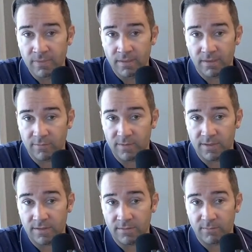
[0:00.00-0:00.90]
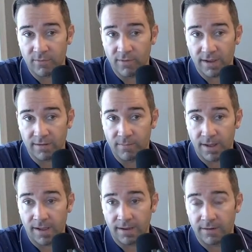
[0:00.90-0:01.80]
is being provided
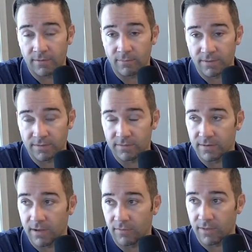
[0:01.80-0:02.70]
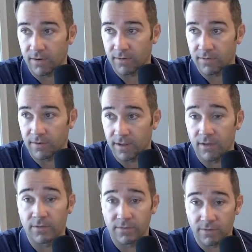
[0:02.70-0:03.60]
by, a business and healthcare attorney.
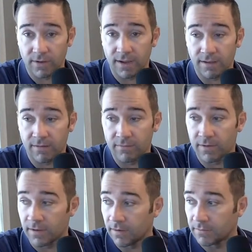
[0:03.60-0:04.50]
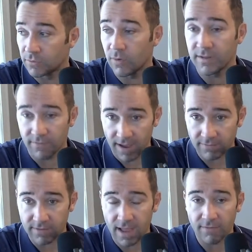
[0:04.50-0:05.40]
Also, I have 25
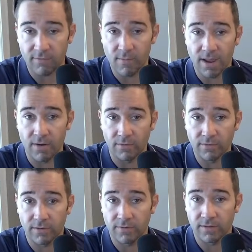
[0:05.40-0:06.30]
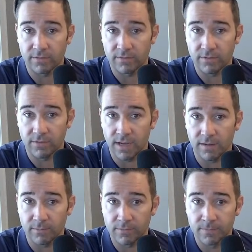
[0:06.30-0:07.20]
staff of my own, so I've done this a few
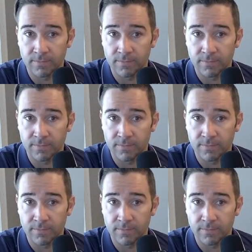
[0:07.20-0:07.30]
times.